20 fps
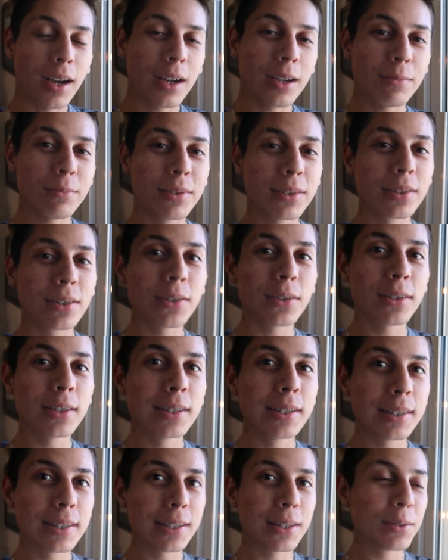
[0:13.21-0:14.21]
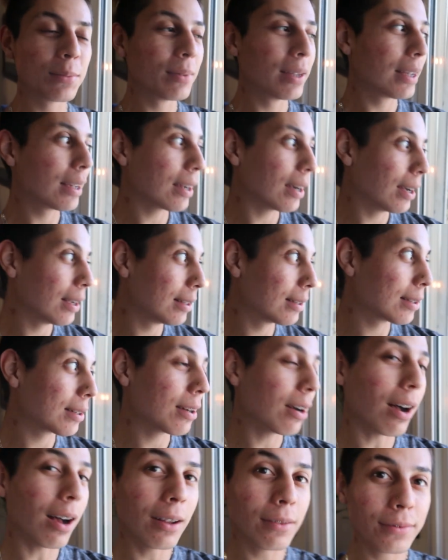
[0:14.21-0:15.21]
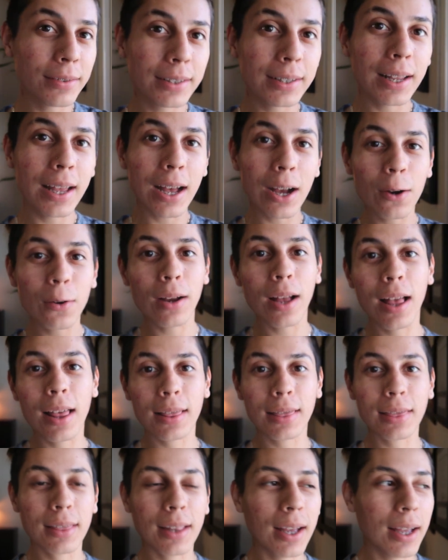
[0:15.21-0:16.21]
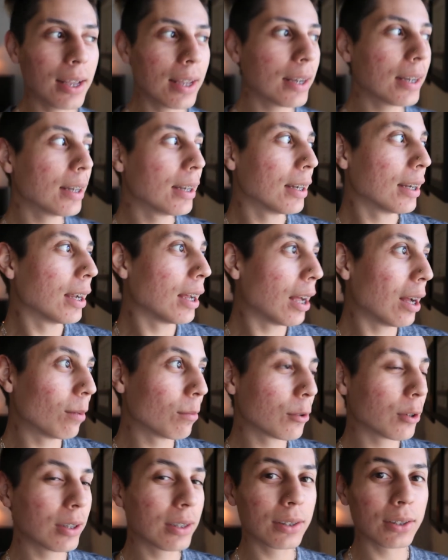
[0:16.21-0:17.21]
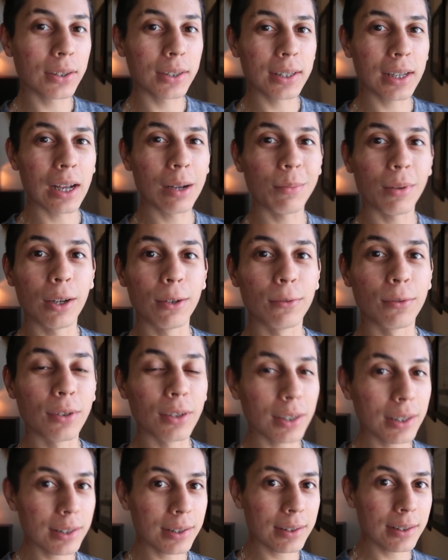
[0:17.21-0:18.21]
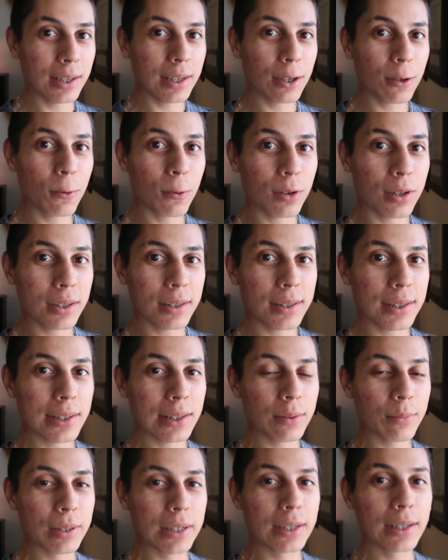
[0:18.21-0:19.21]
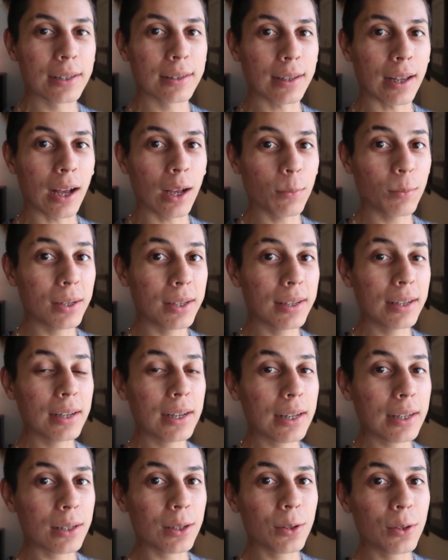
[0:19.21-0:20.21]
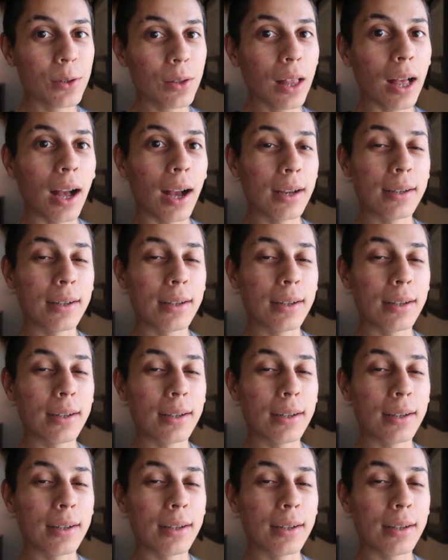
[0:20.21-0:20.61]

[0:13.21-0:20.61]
I'm just going to make iced coffee now and then I'm going to look at my real estate courses because I've been needing to do that.